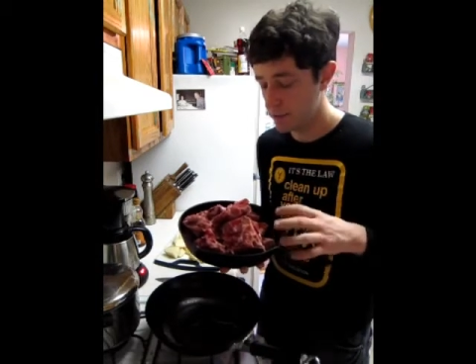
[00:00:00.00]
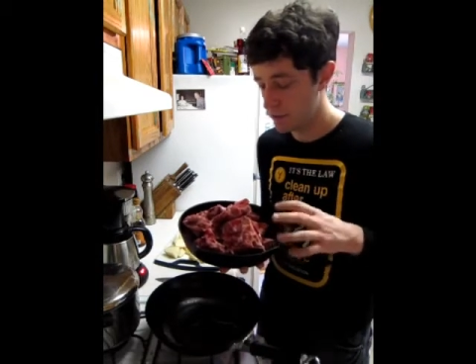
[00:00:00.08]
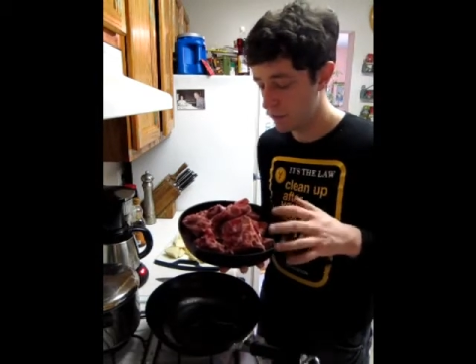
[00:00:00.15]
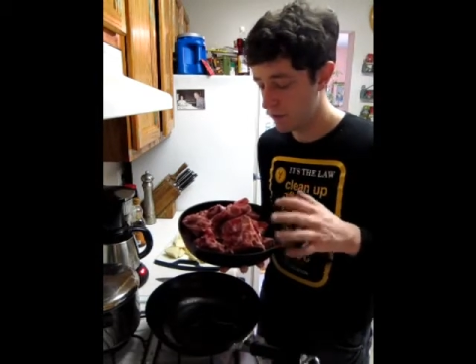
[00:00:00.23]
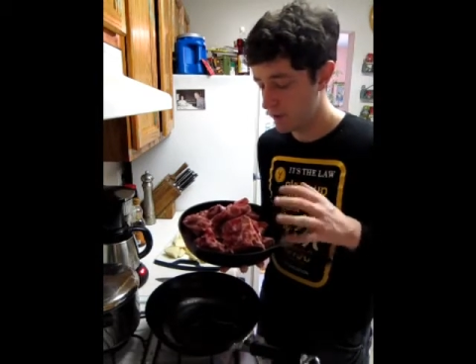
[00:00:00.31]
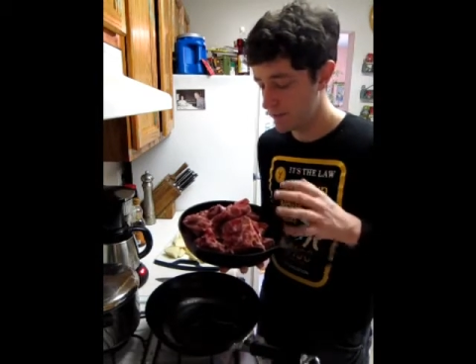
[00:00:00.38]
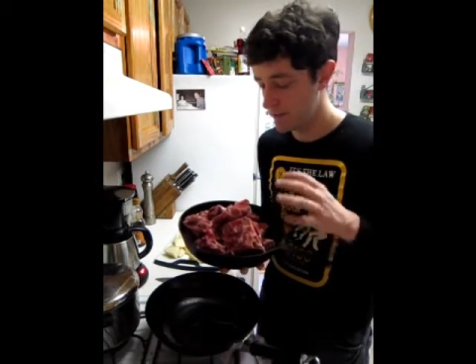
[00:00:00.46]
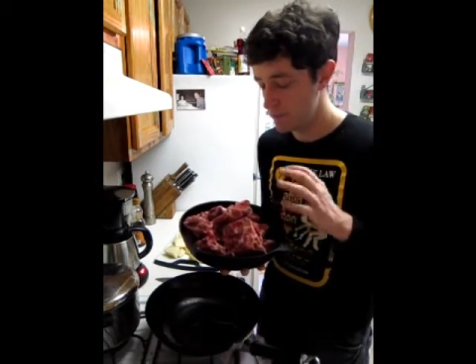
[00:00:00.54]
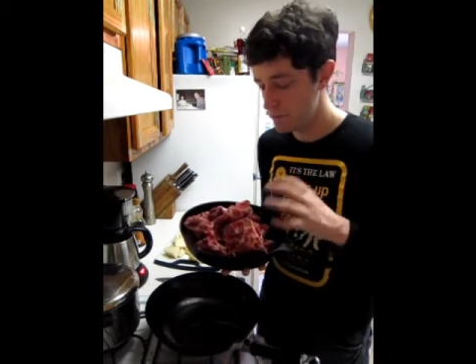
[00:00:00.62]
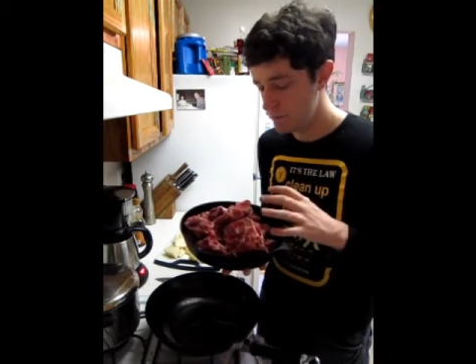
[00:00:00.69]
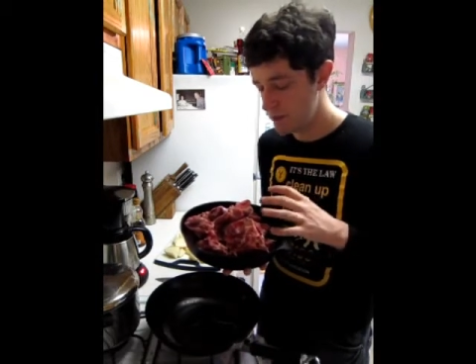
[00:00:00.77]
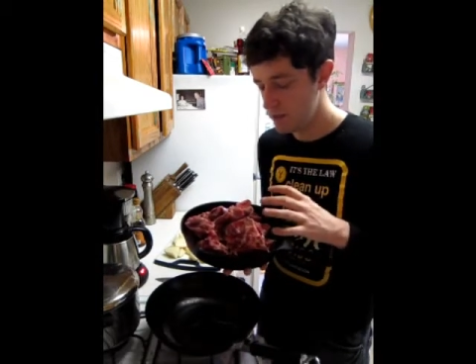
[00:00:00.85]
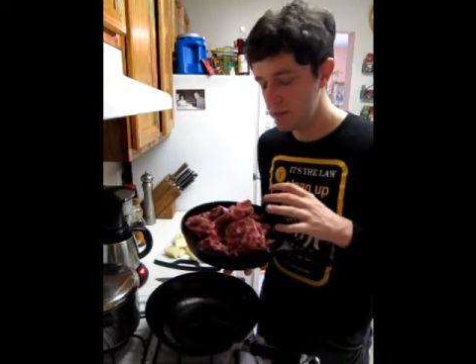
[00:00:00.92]
we want the
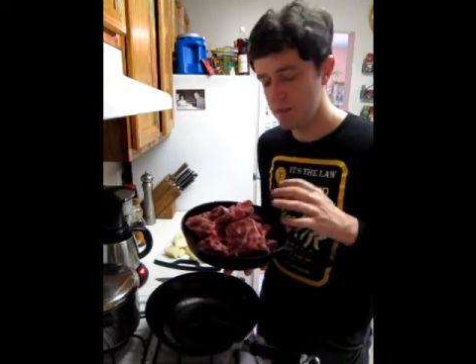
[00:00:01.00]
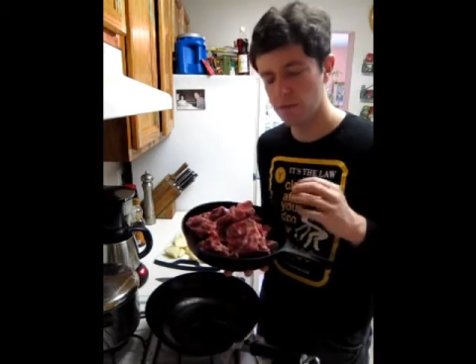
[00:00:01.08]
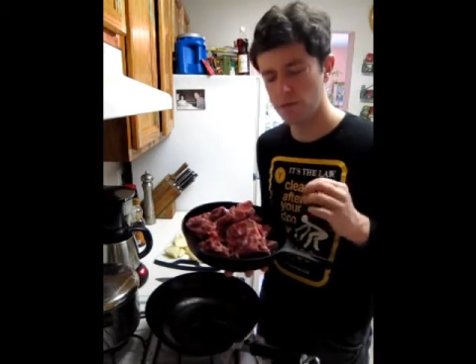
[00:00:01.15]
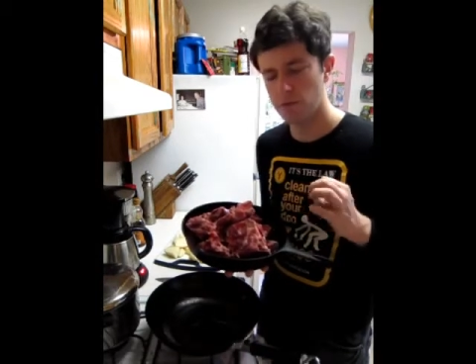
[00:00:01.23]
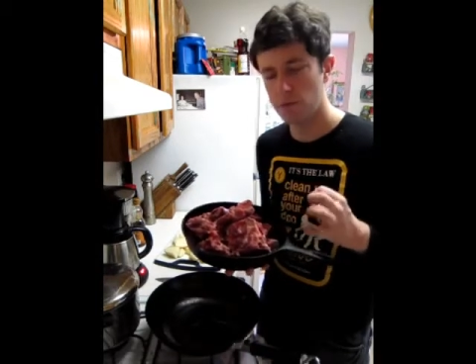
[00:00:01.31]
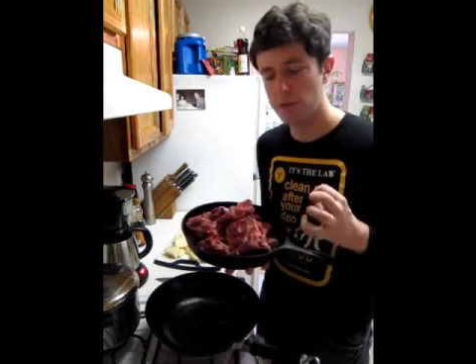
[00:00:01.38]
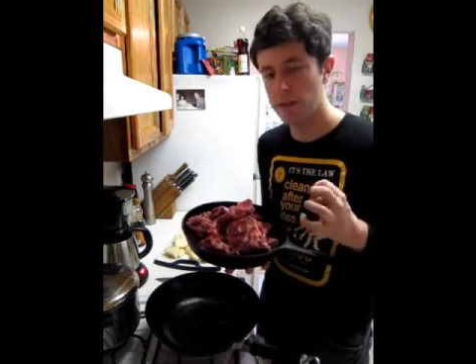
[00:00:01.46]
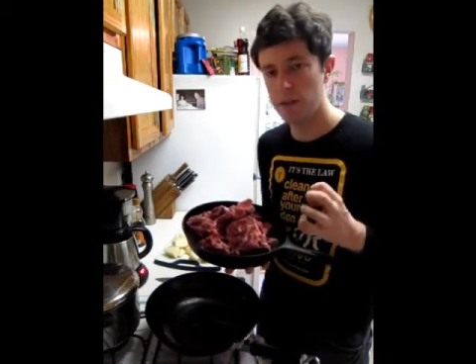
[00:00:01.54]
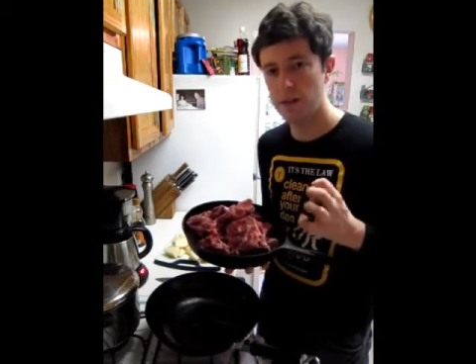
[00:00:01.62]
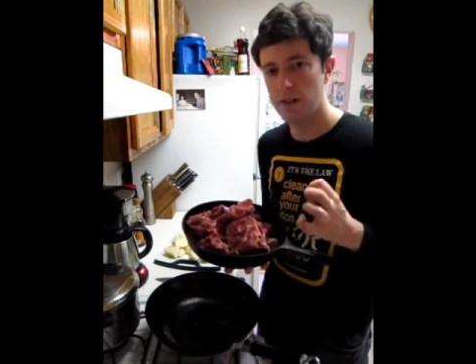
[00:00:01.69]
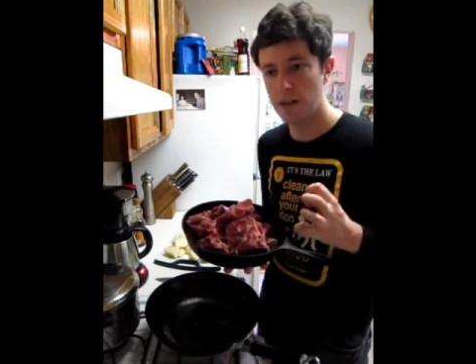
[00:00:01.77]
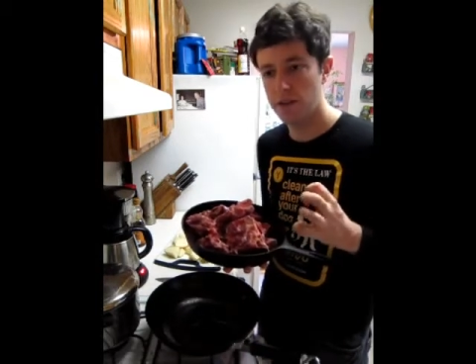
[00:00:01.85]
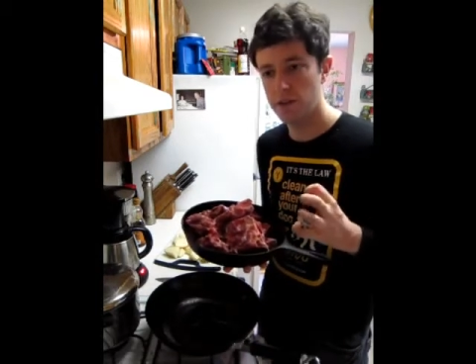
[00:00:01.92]
meat that's
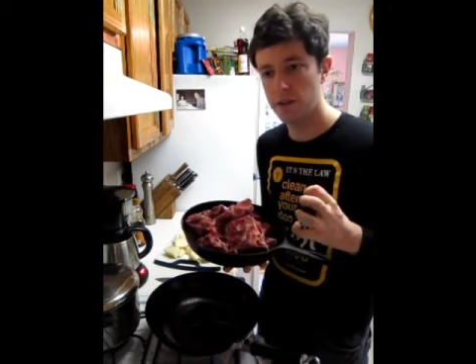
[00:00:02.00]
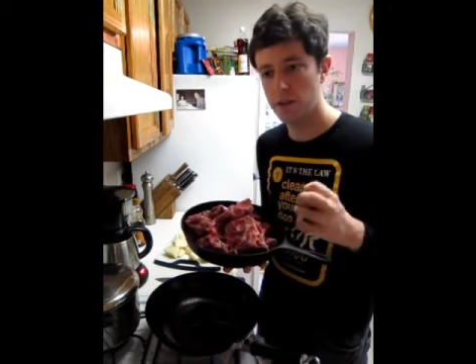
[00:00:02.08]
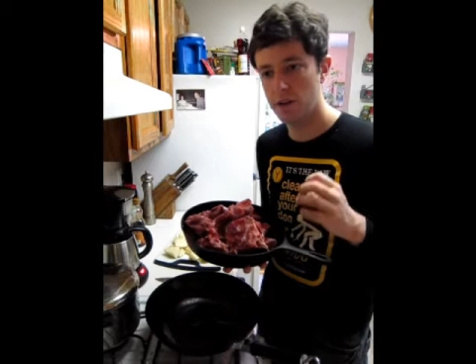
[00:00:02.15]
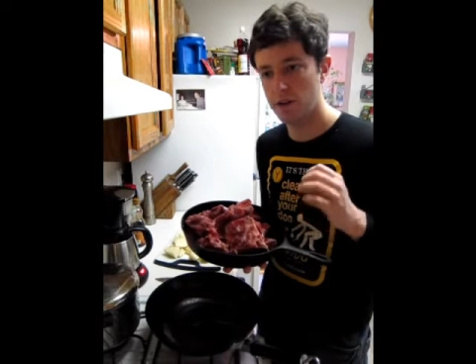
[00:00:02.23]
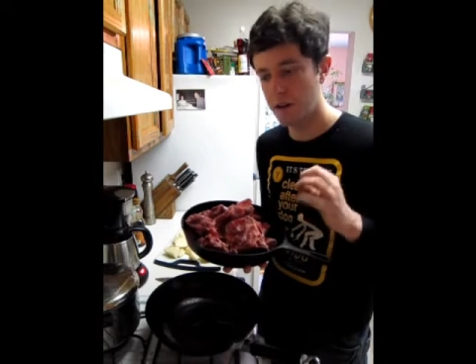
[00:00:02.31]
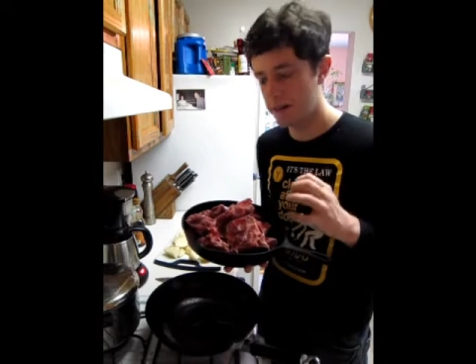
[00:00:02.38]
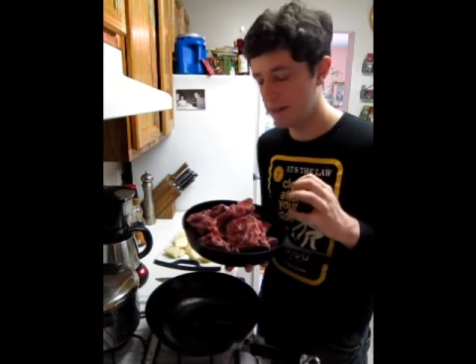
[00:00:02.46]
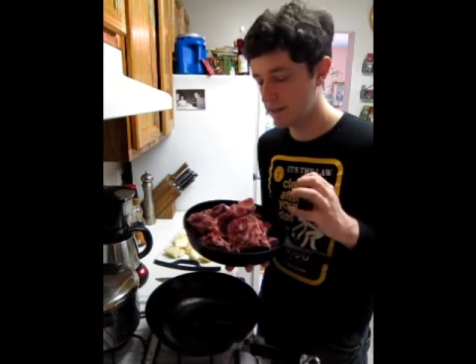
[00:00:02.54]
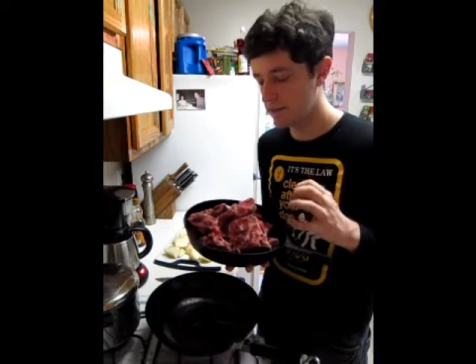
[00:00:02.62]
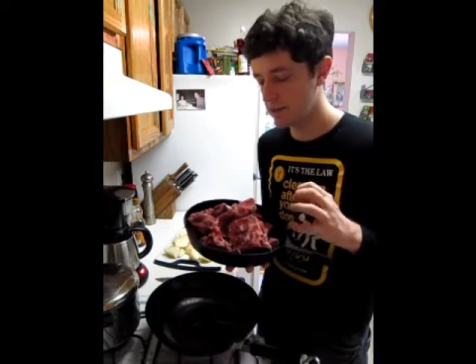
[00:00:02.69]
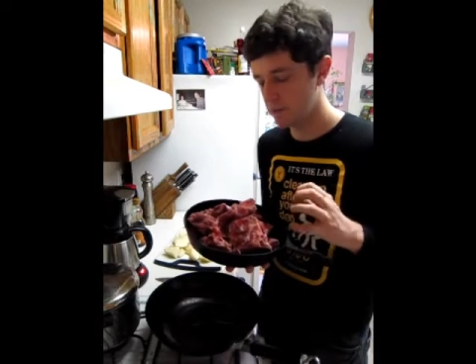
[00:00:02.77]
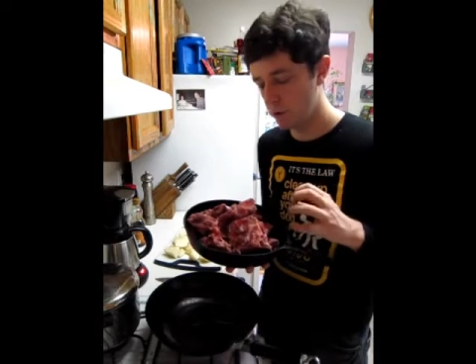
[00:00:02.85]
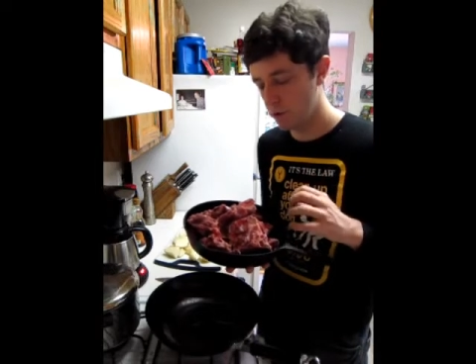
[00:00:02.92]
really tender right
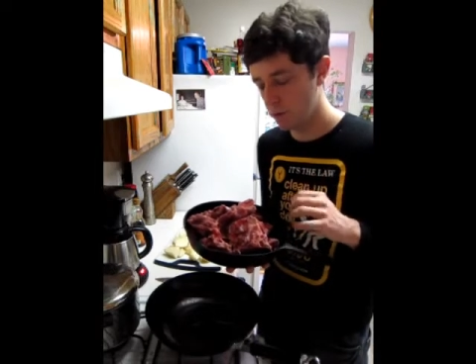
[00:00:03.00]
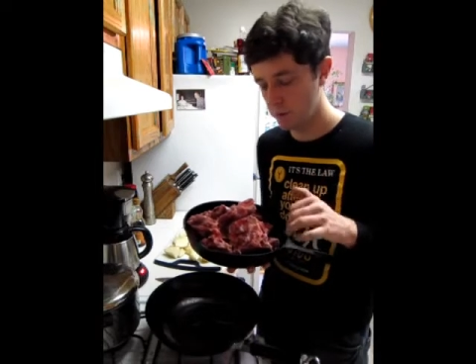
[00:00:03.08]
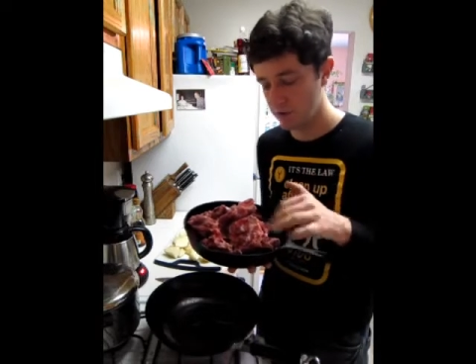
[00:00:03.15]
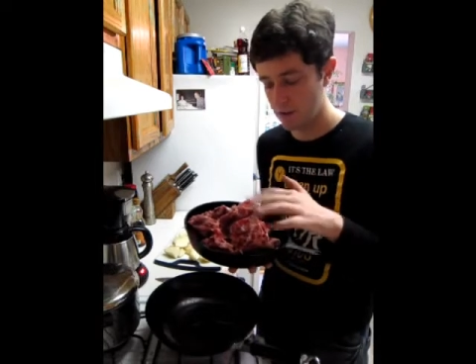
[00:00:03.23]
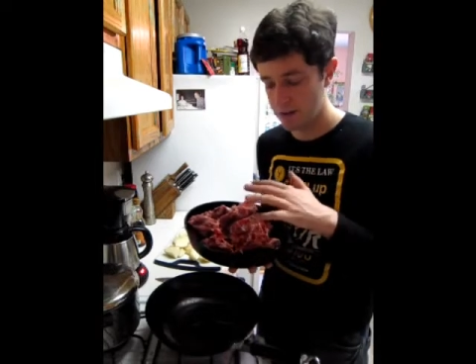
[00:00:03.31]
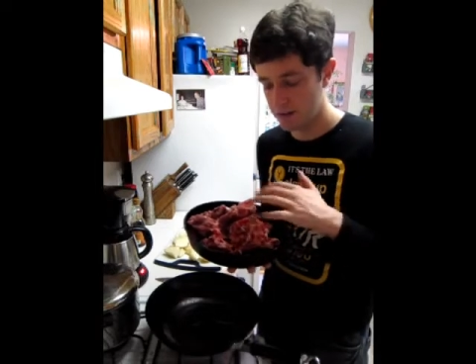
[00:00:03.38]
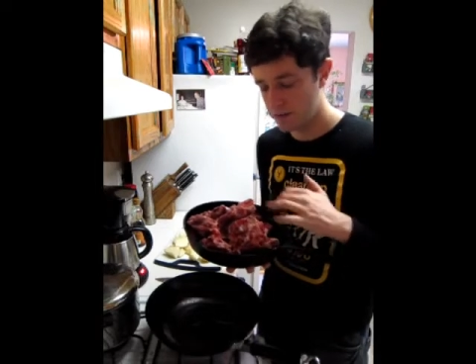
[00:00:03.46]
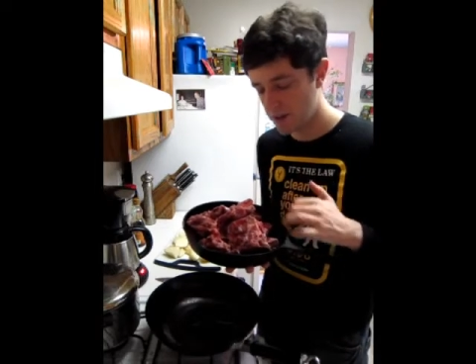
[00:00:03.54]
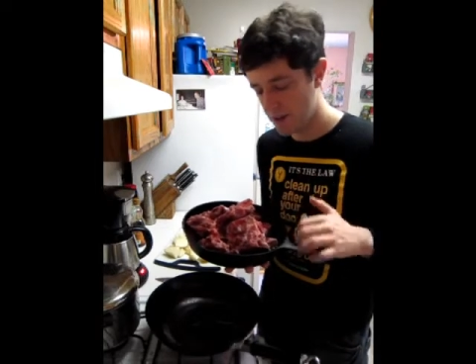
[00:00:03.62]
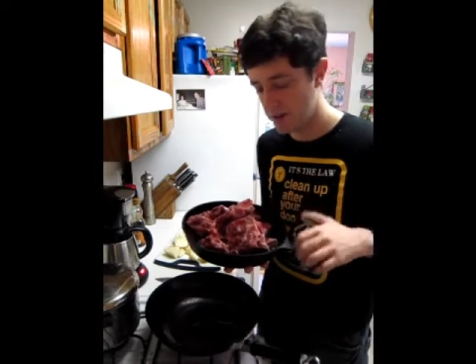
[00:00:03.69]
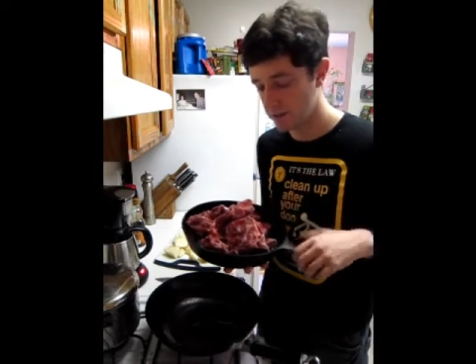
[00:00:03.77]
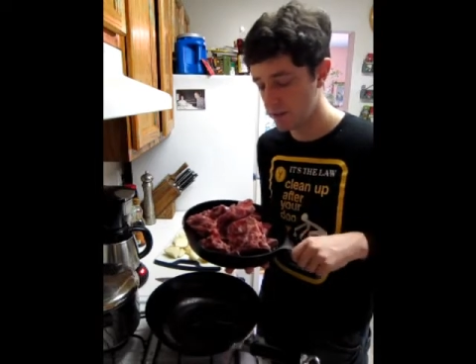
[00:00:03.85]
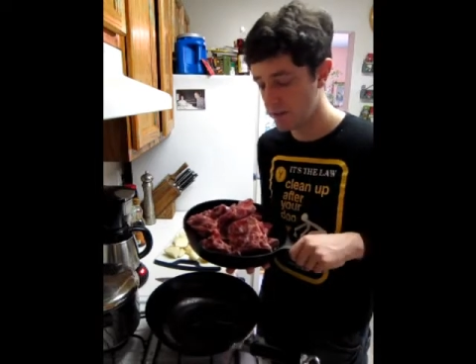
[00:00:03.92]
next to the bone with lots of
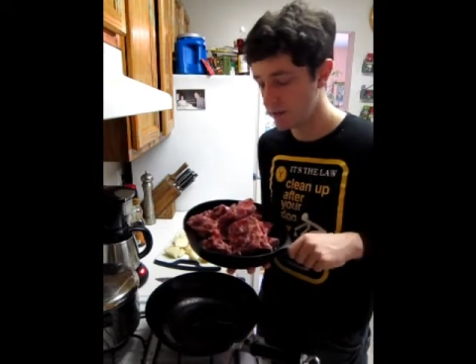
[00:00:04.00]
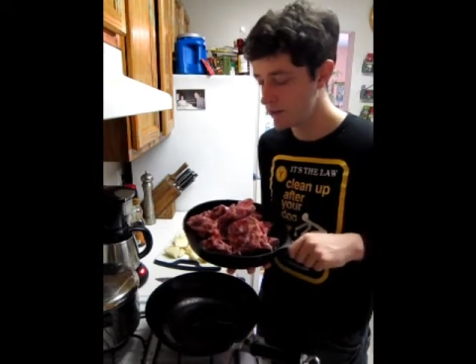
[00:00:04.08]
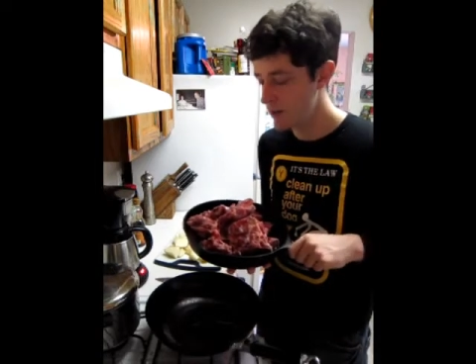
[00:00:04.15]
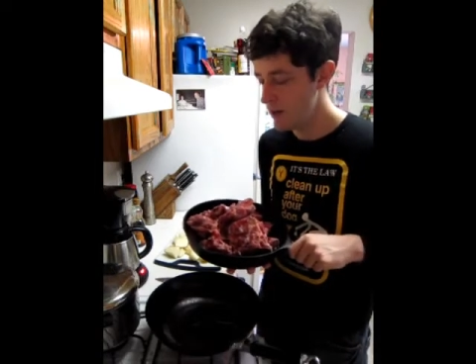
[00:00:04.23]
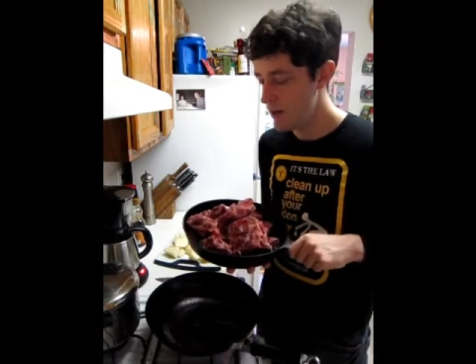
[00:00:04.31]
tendons,